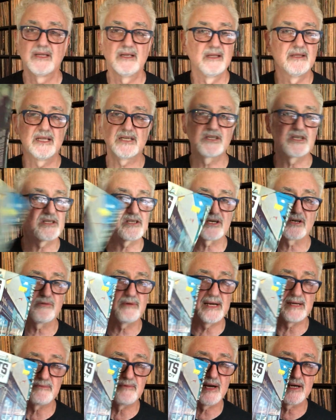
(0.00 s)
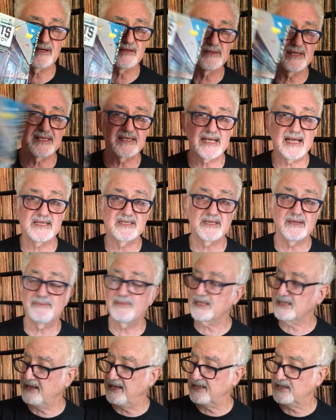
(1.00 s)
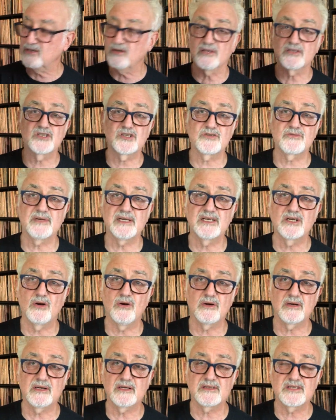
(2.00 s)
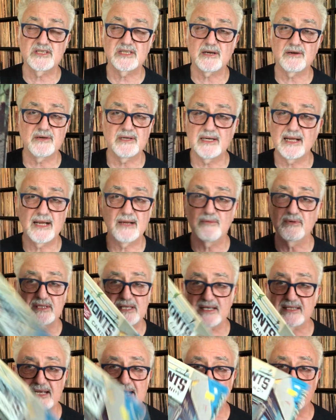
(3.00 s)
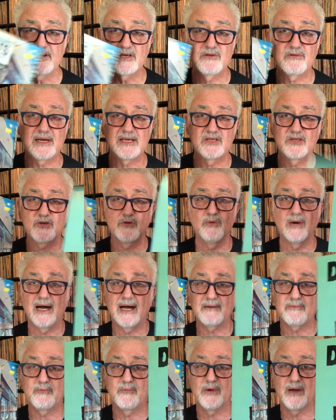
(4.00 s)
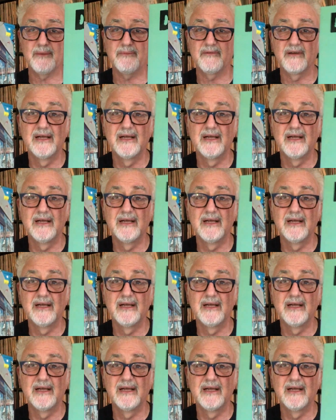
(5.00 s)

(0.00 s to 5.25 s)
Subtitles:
This is a great record. This has something on it called Street Corner Serenade, which has every great doo-wop riff.